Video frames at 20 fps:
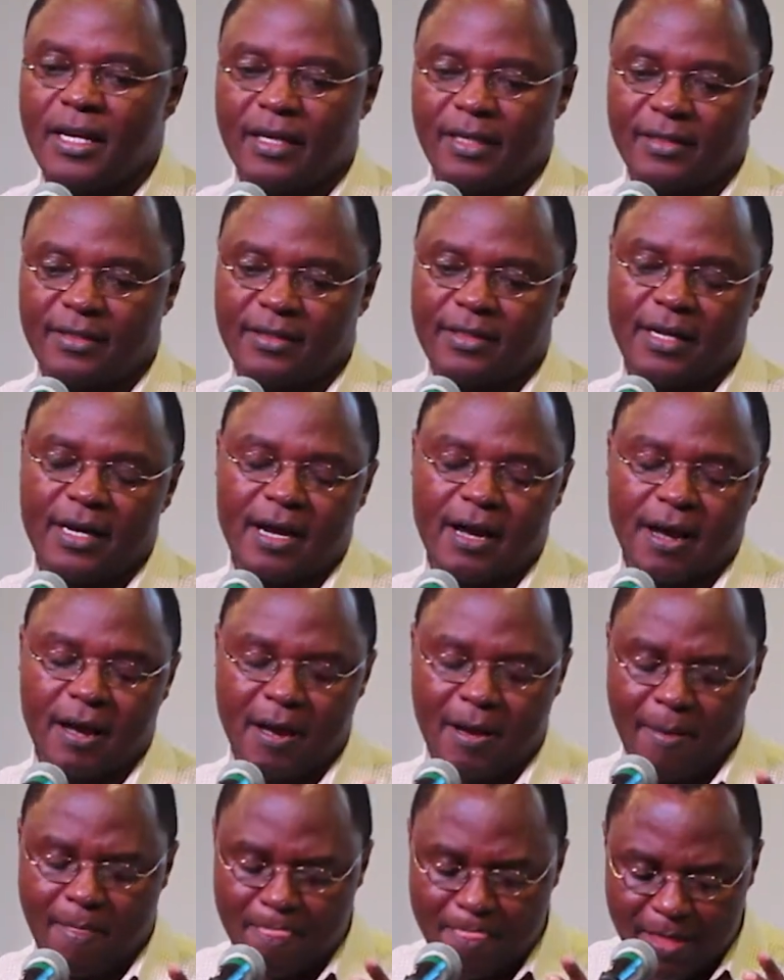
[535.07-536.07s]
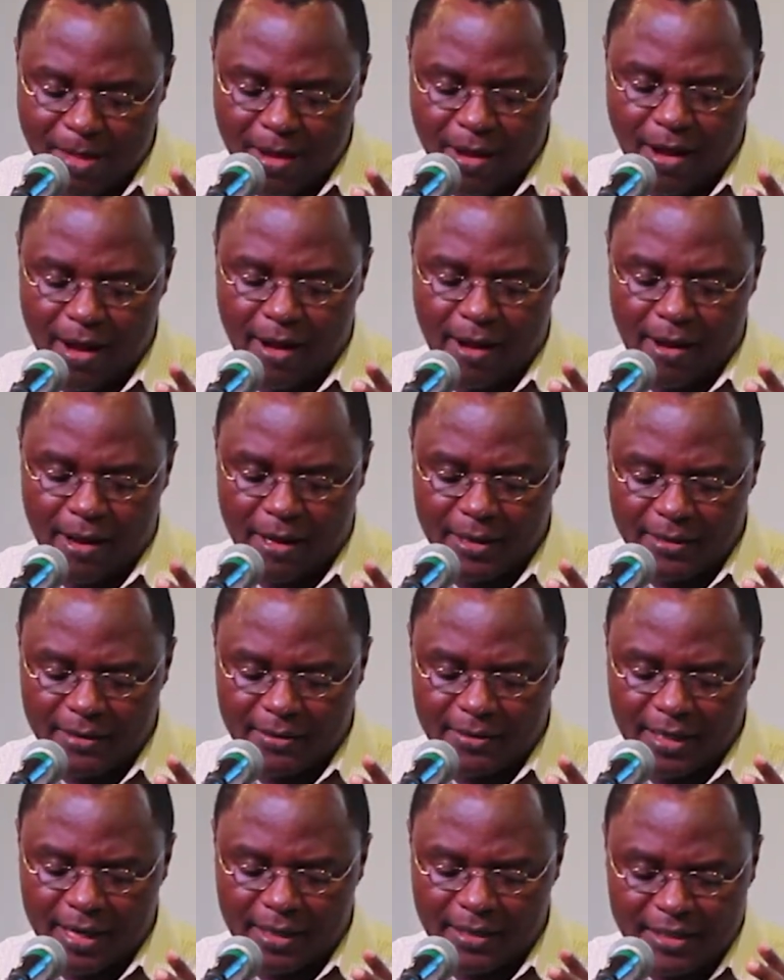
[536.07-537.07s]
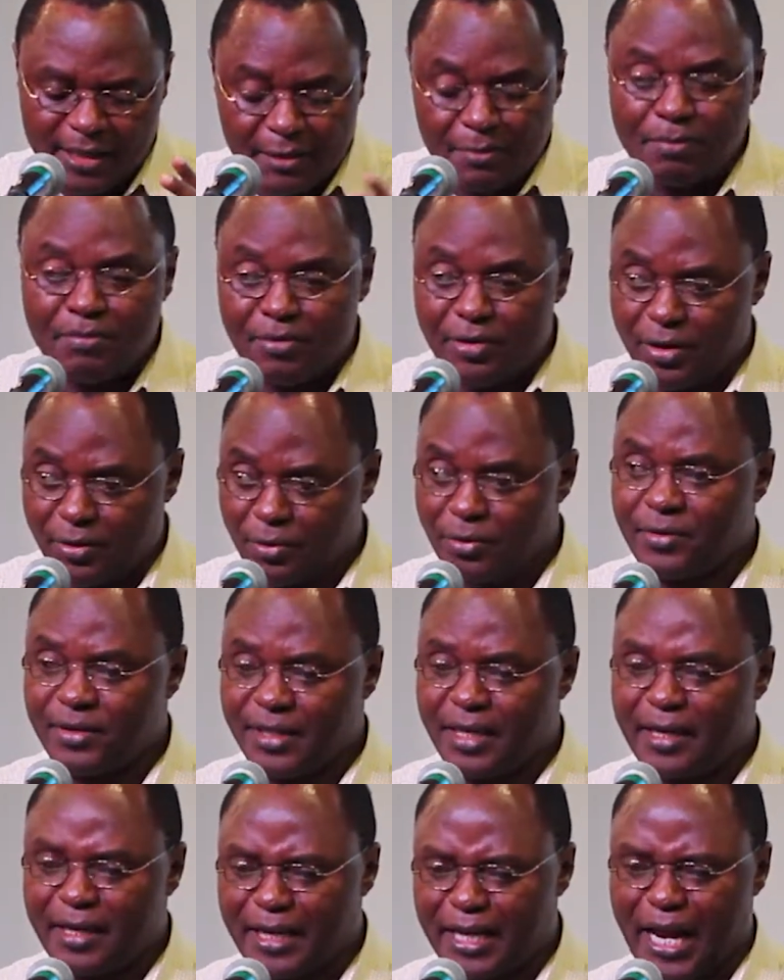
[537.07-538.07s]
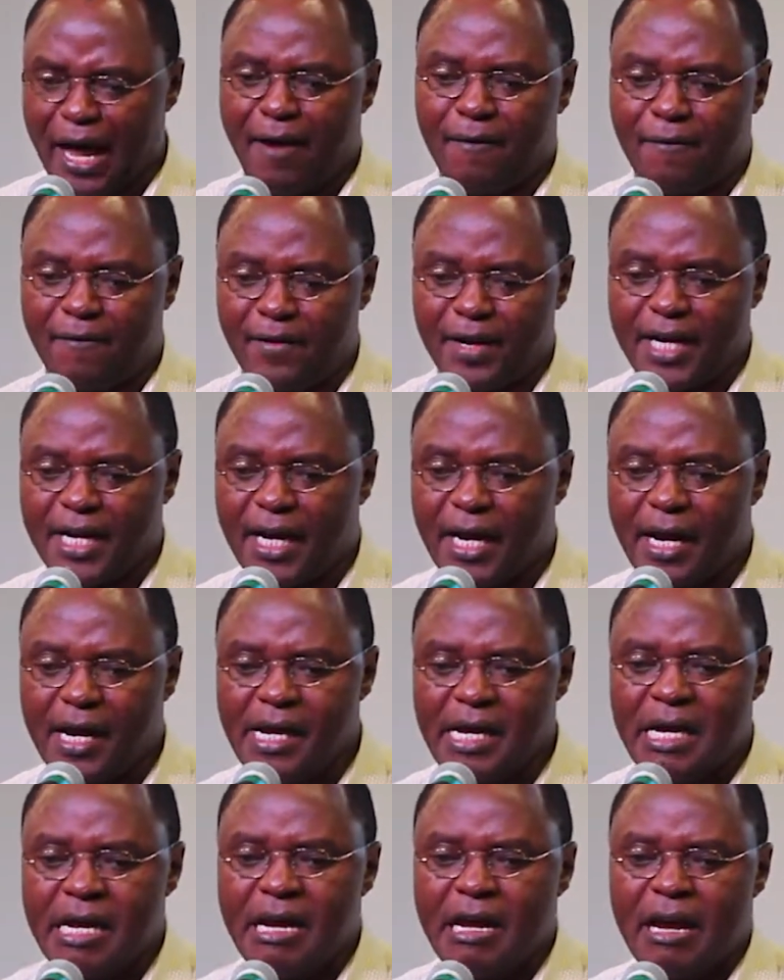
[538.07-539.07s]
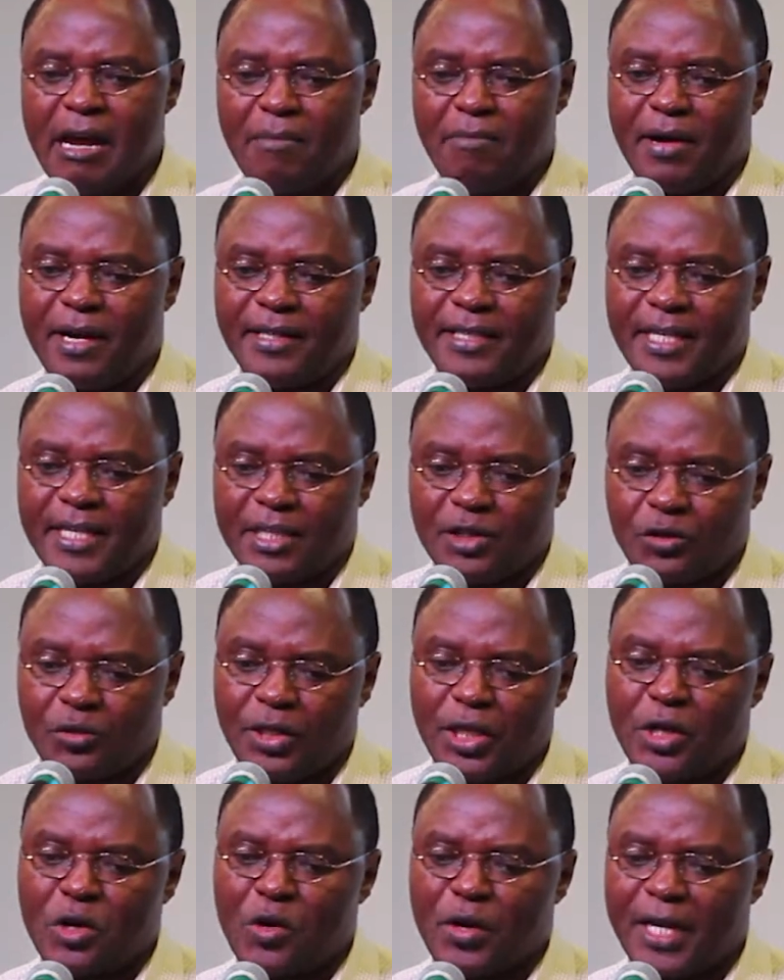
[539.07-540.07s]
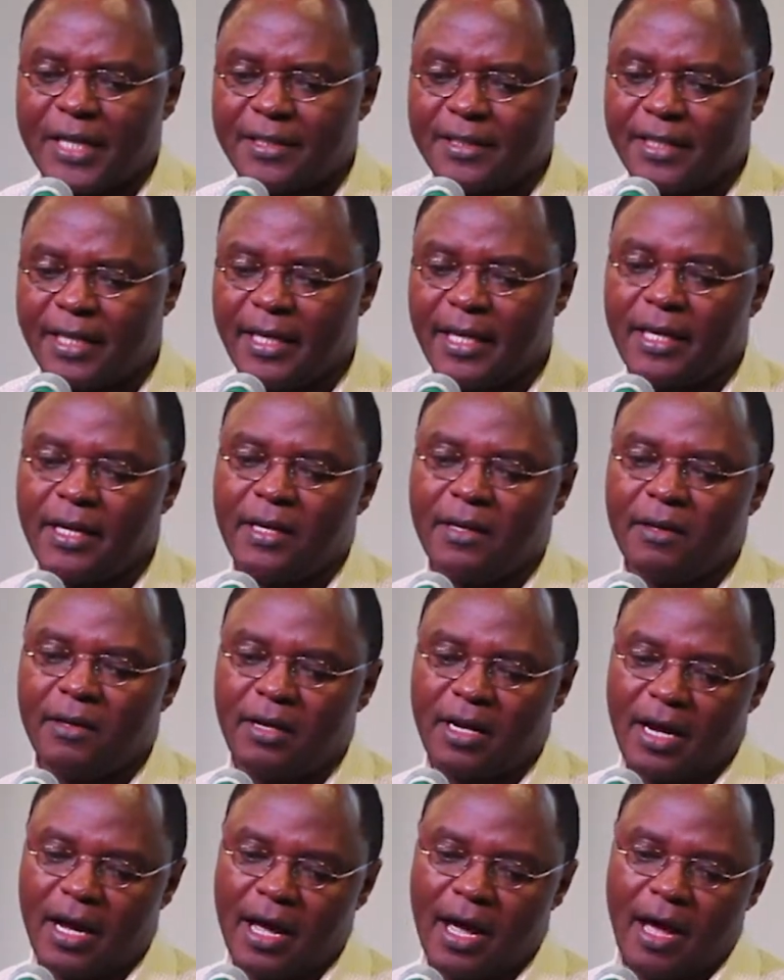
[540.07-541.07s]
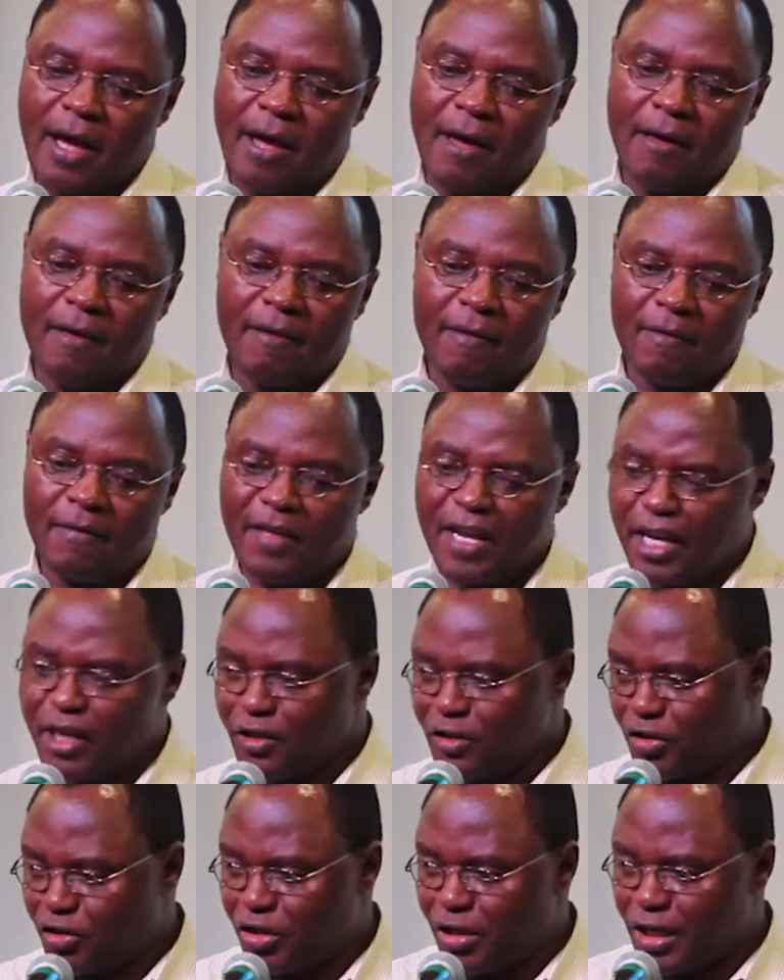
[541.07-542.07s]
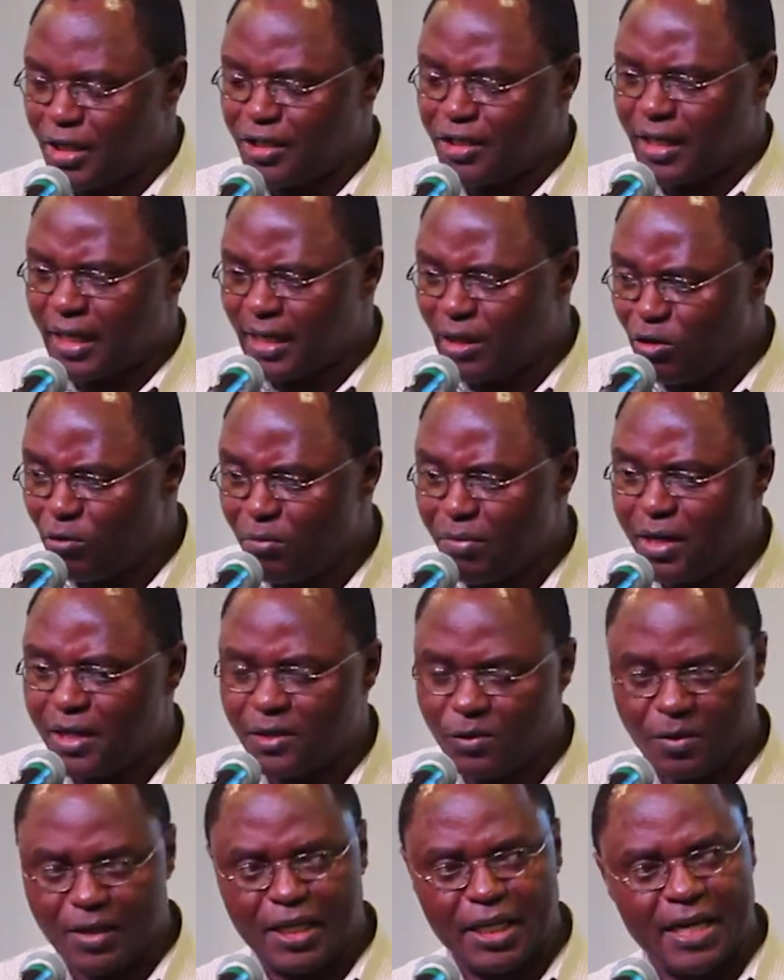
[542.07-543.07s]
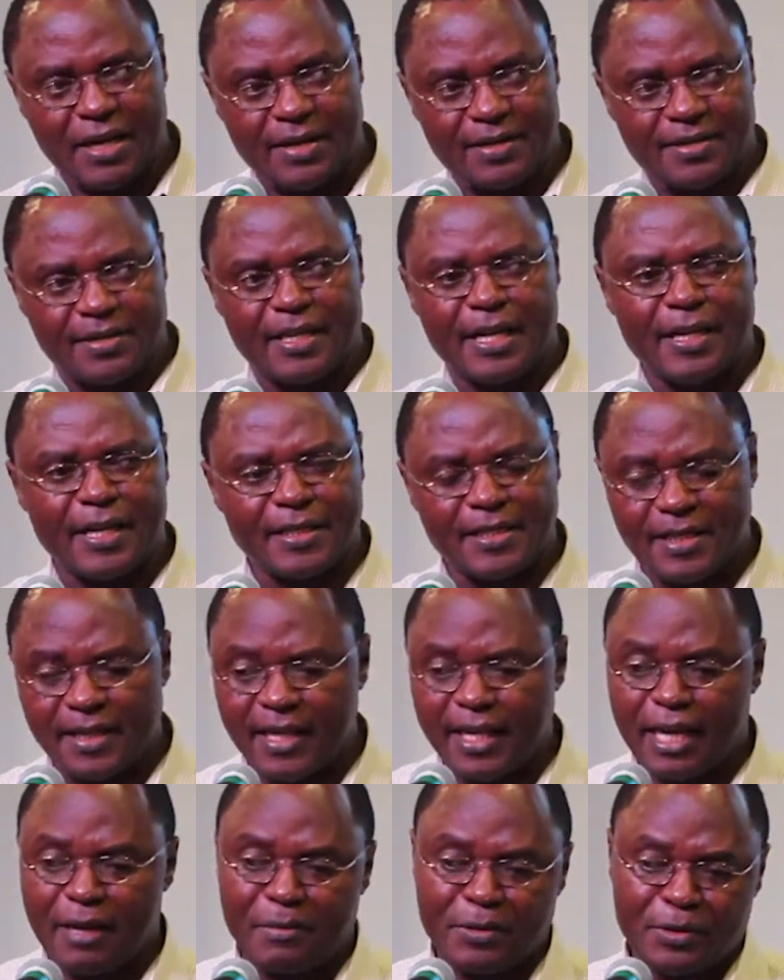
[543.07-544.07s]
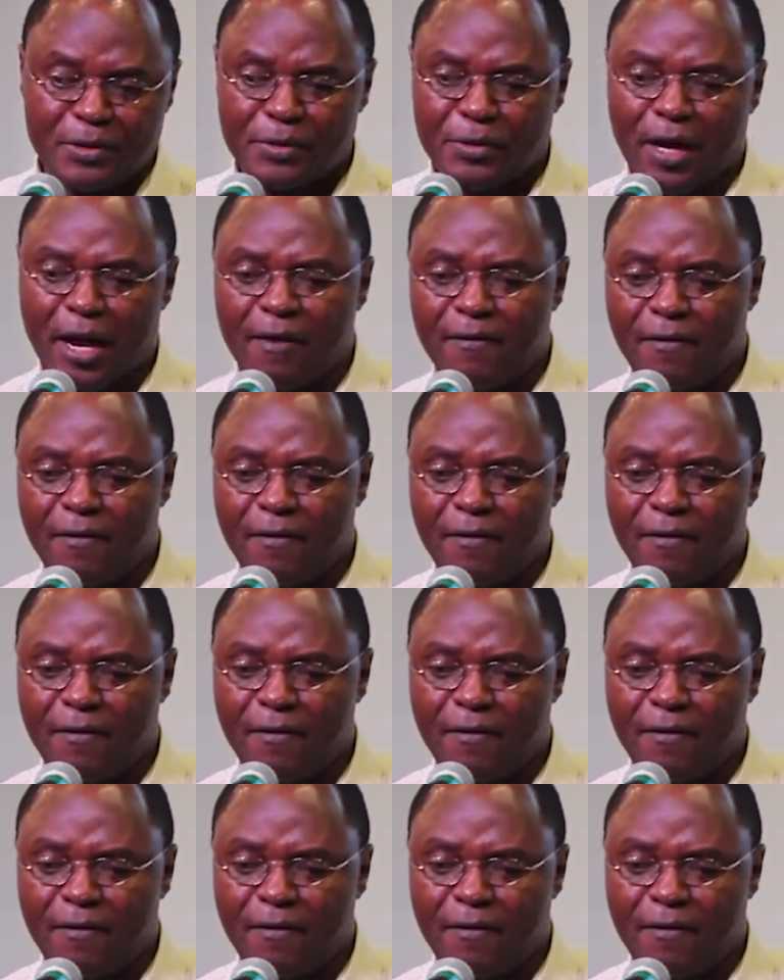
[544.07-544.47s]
It's, uh, uh, it's uh, deeply rooted in Africa. But as we're going to see, uh, things changed a little bit when Christianity came to